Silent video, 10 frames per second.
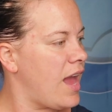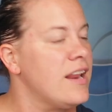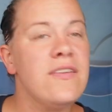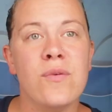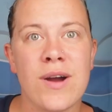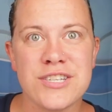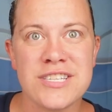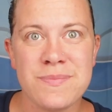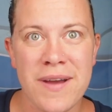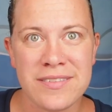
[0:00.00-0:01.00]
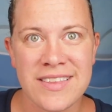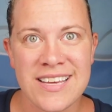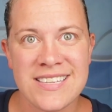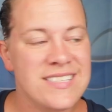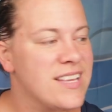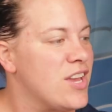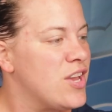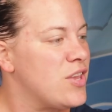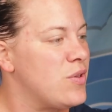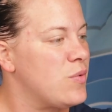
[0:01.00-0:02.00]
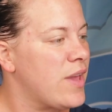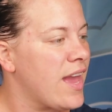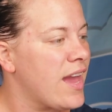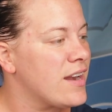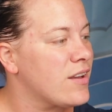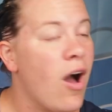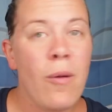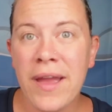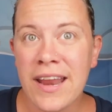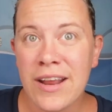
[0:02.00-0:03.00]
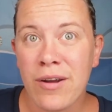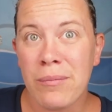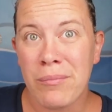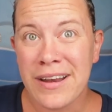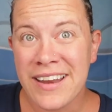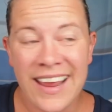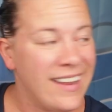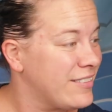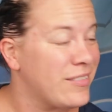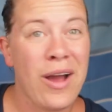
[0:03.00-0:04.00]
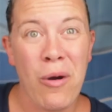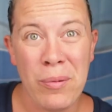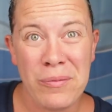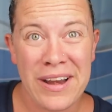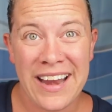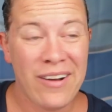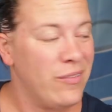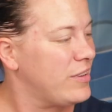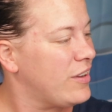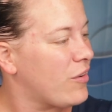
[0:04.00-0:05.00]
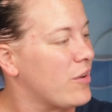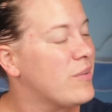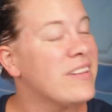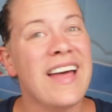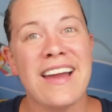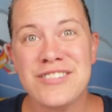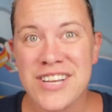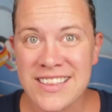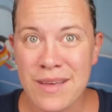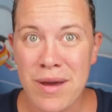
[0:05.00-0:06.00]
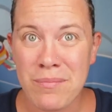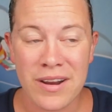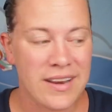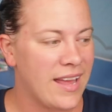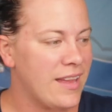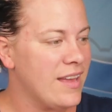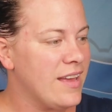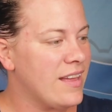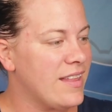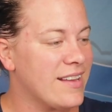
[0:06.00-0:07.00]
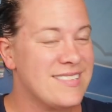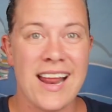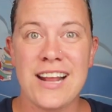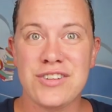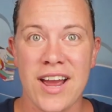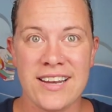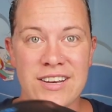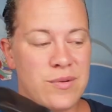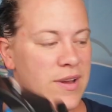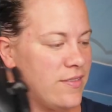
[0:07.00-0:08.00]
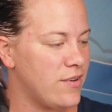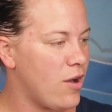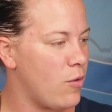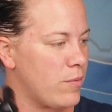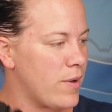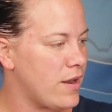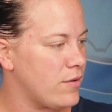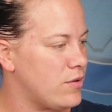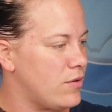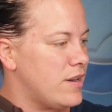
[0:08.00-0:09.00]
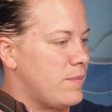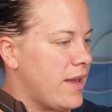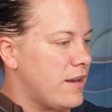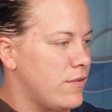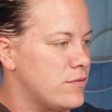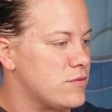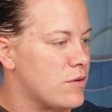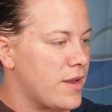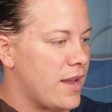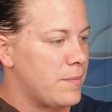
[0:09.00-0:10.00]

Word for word: any other questions about this, You can call Payoneer on Monday. They're not open right now. Or you can live chat them on Monday. Like I said, I tried to do it and they're not open right now. You don't need my headphones or my